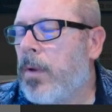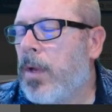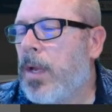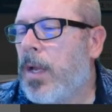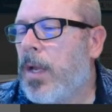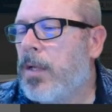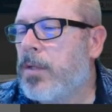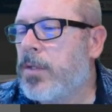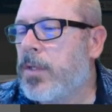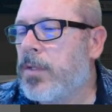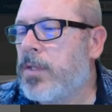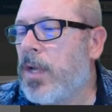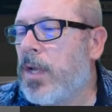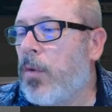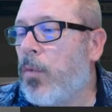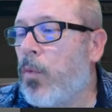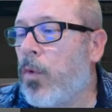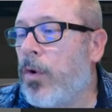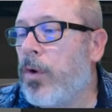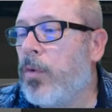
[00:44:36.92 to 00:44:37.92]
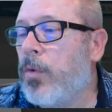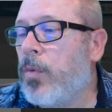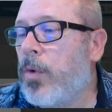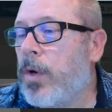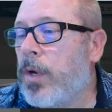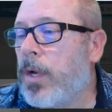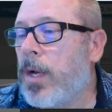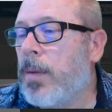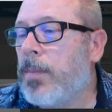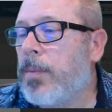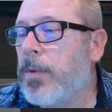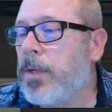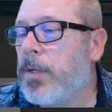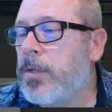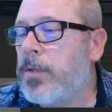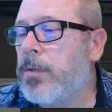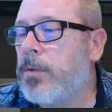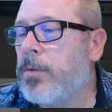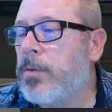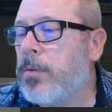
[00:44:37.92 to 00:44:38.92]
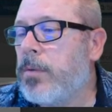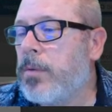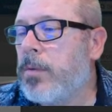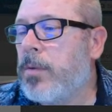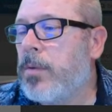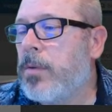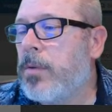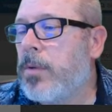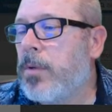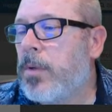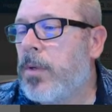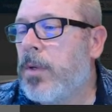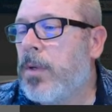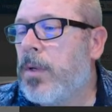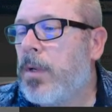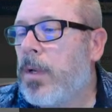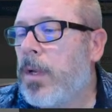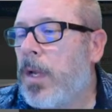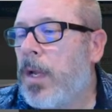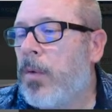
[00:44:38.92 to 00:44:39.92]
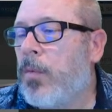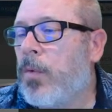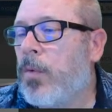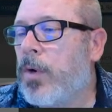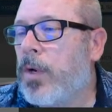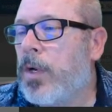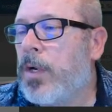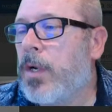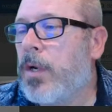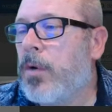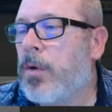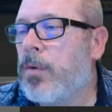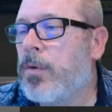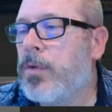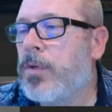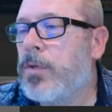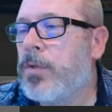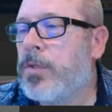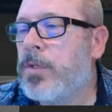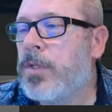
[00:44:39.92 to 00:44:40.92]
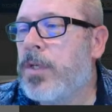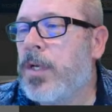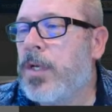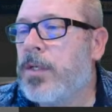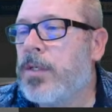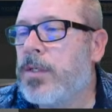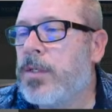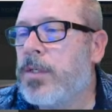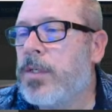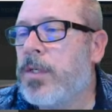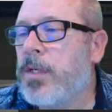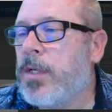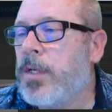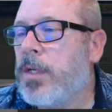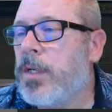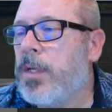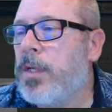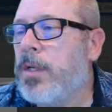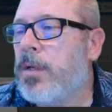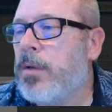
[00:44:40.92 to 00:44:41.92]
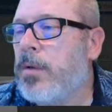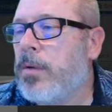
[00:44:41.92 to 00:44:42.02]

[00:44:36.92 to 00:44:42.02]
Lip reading: It's going to say, where do you want to copy it to? And we're going to go to ZSD.